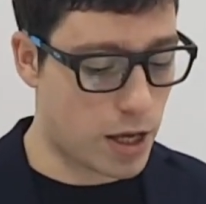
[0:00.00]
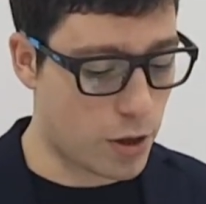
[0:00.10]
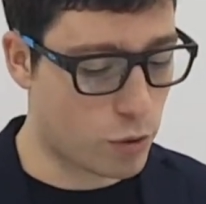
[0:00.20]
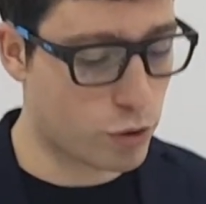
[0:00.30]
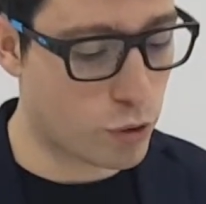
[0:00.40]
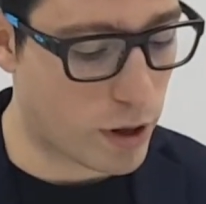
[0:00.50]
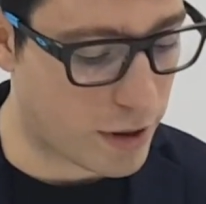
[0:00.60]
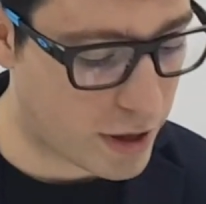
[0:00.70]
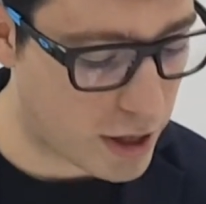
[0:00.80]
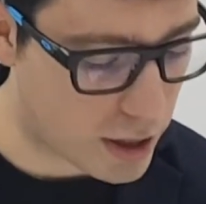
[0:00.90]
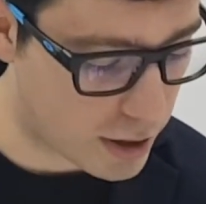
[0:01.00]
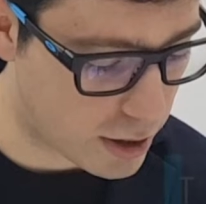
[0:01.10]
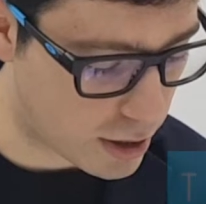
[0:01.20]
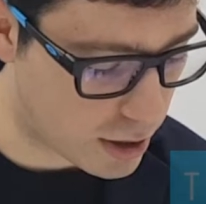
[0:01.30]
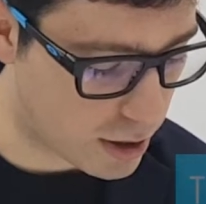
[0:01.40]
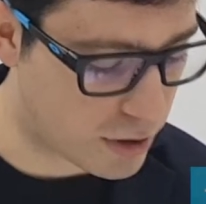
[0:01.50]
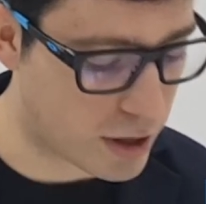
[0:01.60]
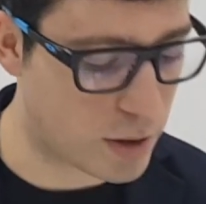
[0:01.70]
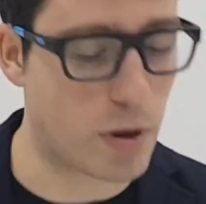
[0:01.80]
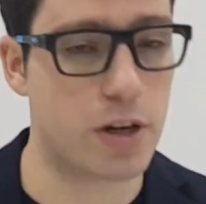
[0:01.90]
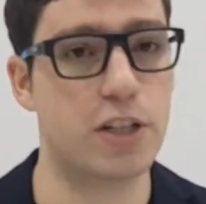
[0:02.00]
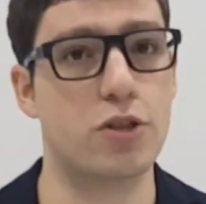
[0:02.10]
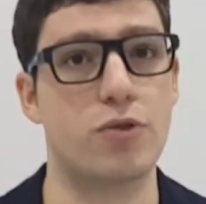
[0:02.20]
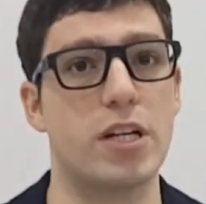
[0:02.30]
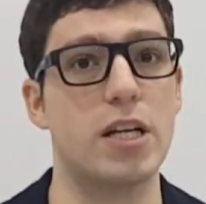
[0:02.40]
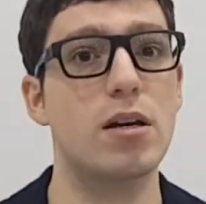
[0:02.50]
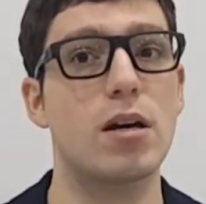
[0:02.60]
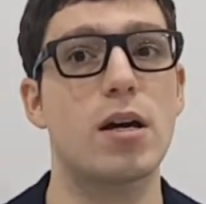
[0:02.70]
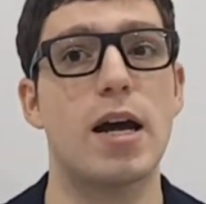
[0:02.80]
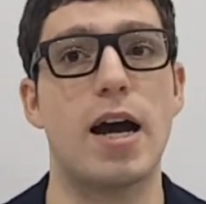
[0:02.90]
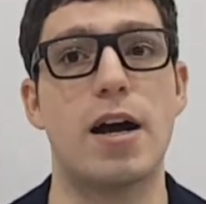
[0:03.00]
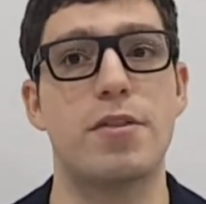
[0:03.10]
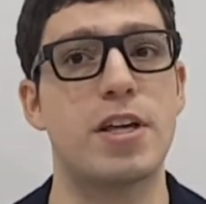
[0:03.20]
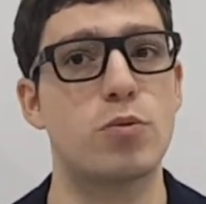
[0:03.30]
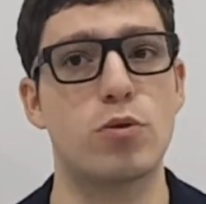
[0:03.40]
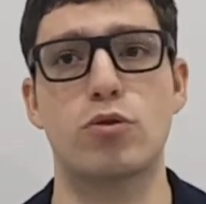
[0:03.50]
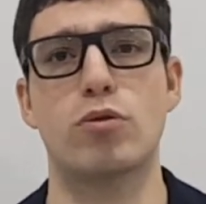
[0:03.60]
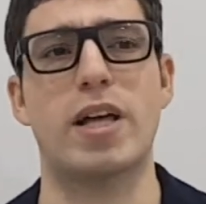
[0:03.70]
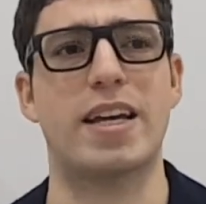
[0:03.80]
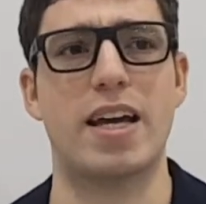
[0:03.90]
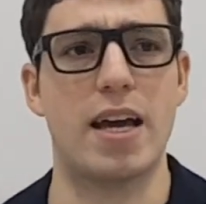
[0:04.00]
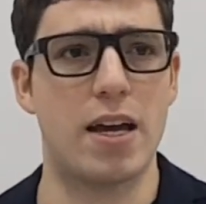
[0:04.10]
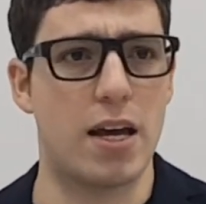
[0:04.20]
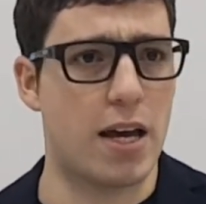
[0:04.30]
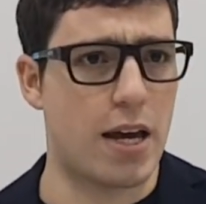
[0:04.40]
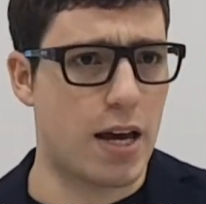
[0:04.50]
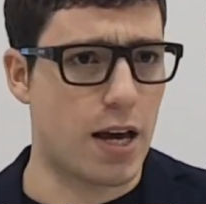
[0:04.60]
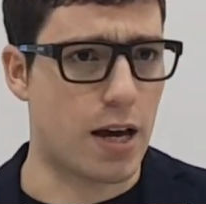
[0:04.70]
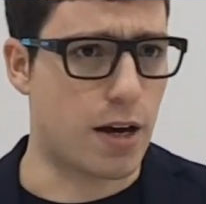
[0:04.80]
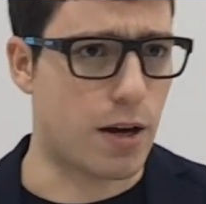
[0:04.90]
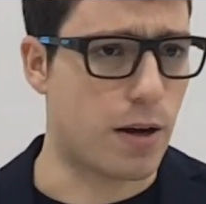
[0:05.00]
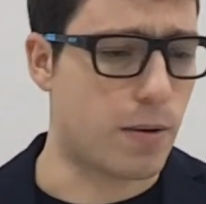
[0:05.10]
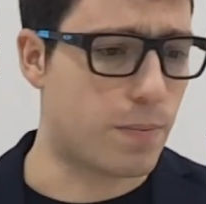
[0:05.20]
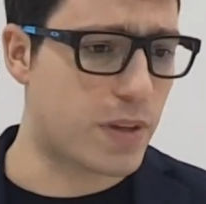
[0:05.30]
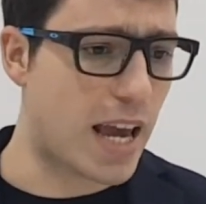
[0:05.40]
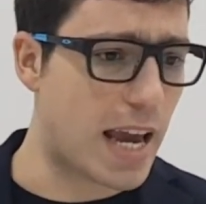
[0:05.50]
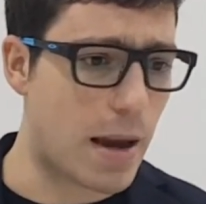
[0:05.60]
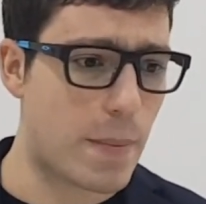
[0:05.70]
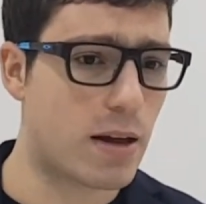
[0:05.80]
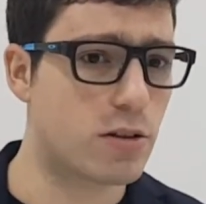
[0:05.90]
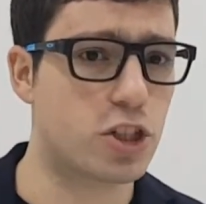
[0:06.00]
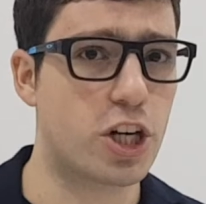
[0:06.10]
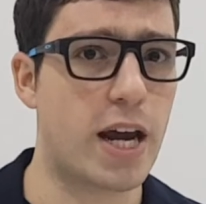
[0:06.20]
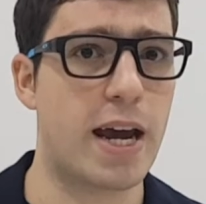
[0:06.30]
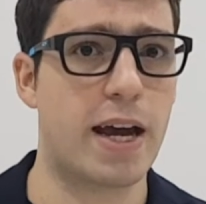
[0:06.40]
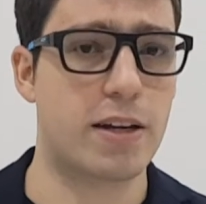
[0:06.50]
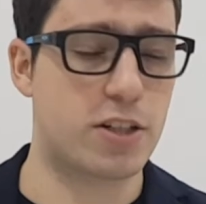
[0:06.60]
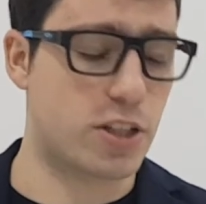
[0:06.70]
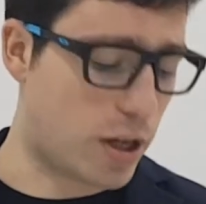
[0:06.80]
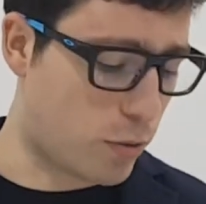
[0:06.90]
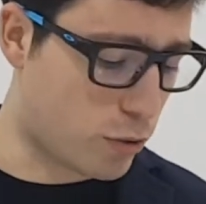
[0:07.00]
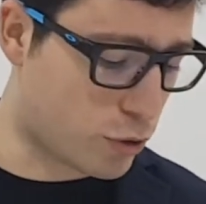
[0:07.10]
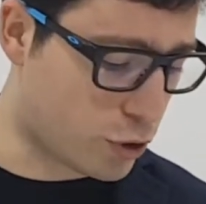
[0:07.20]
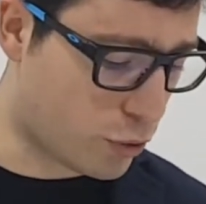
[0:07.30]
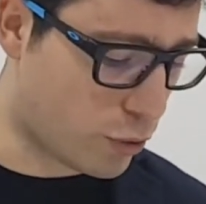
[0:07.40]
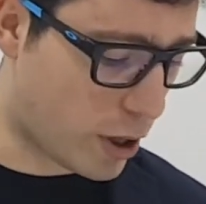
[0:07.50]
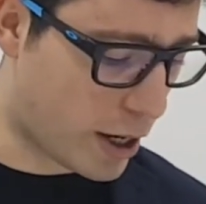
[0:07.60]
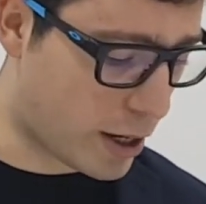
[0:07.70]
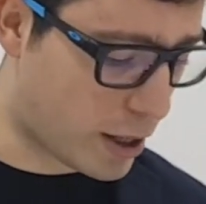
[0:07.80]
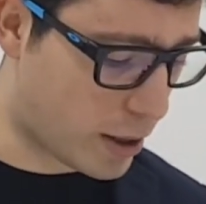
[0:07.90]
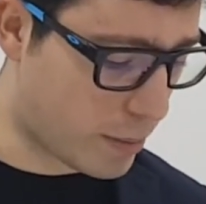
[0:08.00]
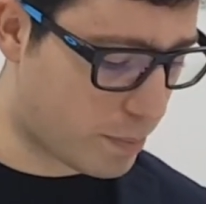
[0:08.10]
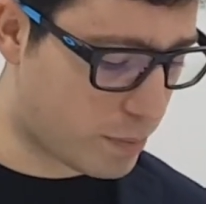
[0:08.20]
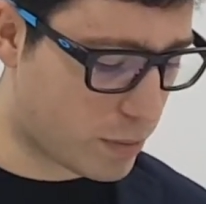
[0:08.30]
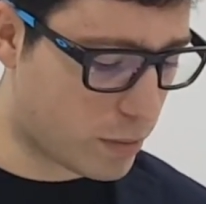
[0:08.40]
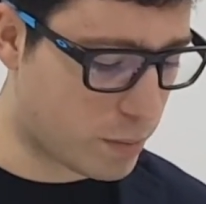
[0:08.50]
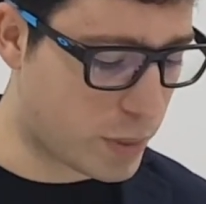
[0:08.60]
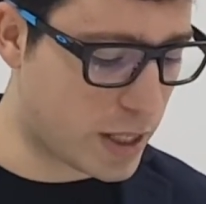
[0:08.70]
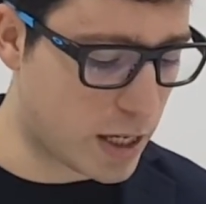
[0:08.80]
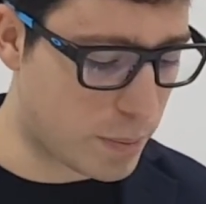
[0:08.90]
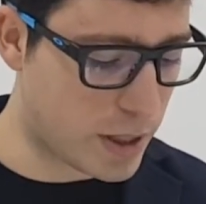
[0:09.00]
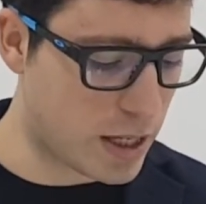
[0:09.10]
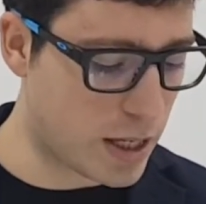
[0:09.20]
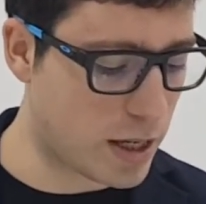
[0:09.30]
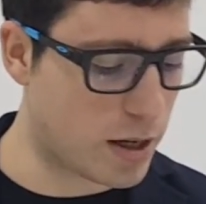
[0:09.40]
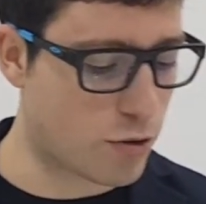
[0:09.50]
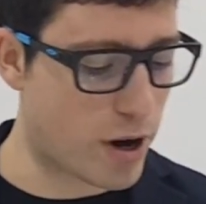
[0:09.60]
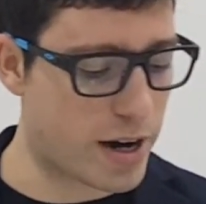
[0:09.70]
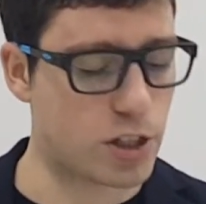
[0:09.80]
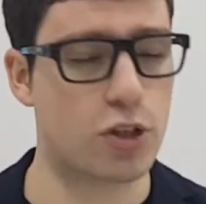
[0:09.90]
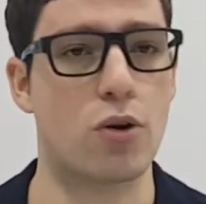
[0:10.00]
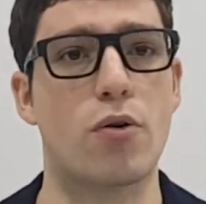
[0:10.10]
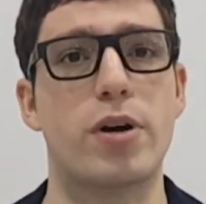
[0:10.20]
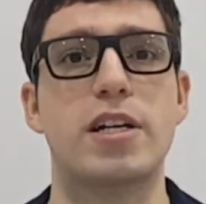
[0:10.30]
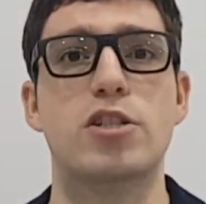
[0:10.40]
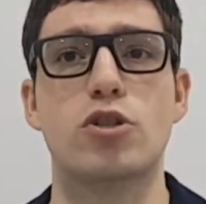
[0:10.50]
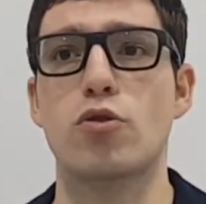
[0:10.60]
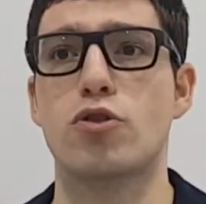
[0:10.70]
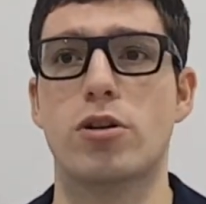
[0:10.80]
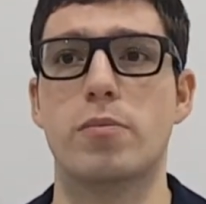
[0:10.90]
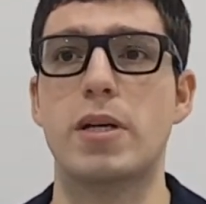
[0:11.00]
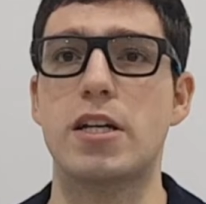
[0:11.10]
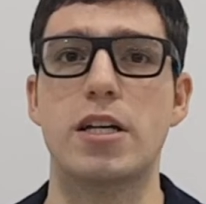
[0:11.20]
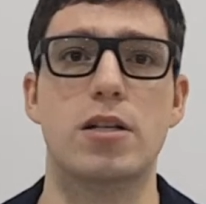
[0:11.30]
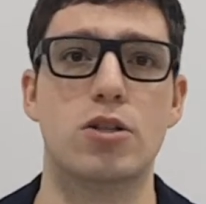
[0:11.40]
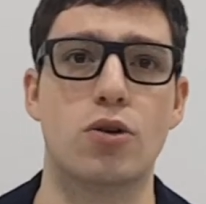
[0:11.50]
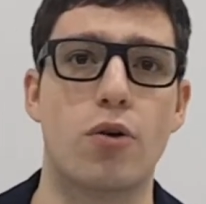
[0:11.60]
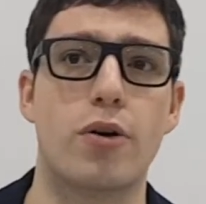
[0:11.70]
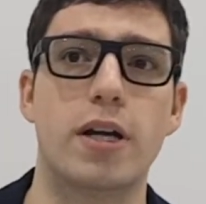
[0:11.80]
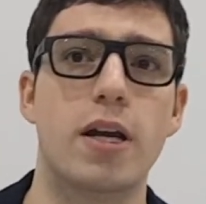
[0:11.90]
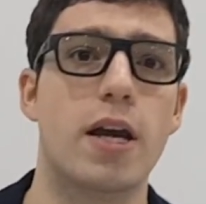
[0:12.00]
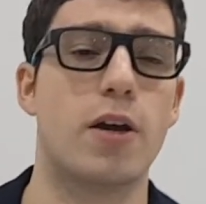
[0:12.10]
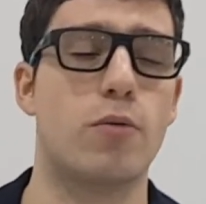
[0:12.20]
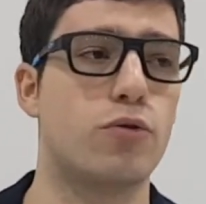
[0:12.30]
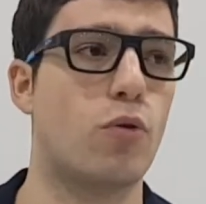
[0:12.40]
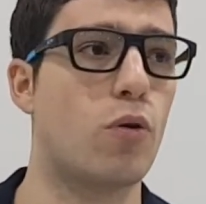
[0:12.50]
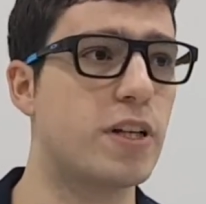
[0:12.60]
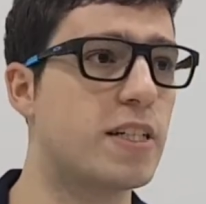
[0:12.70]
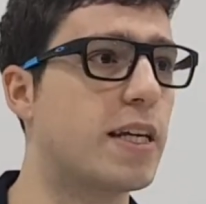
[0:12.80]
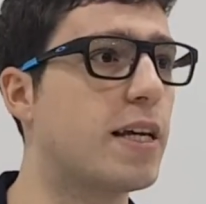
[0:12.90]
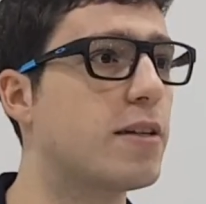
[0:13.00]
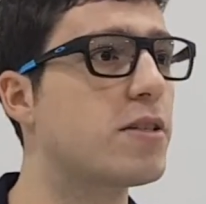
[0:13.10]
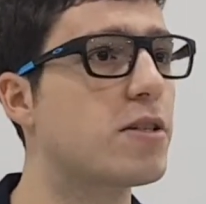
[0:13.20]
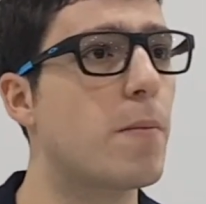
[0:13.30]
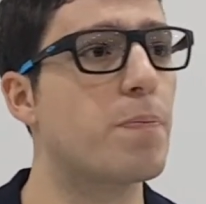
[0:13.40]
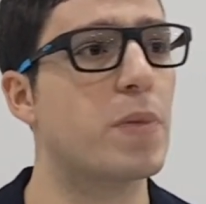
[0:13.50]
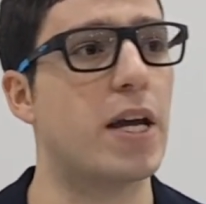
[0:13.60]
it will do a third-party screening. This will do AML checks, it will do PP, credit scoring, social media scoring. It will do all these things